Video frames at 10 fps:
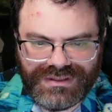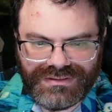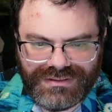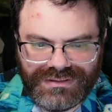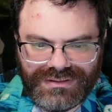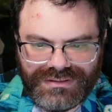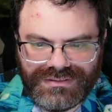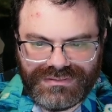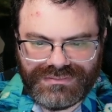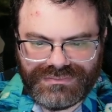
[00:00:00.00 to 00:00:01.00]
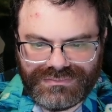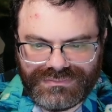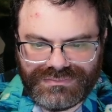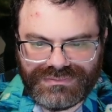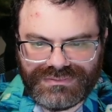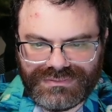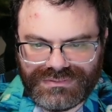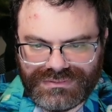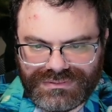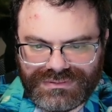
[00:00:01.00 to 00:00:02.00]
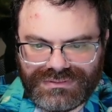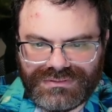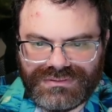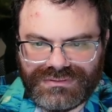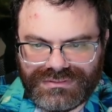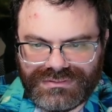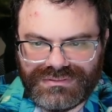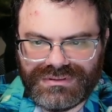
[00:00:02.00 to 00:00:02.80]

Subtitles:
No one is speaking in this clip.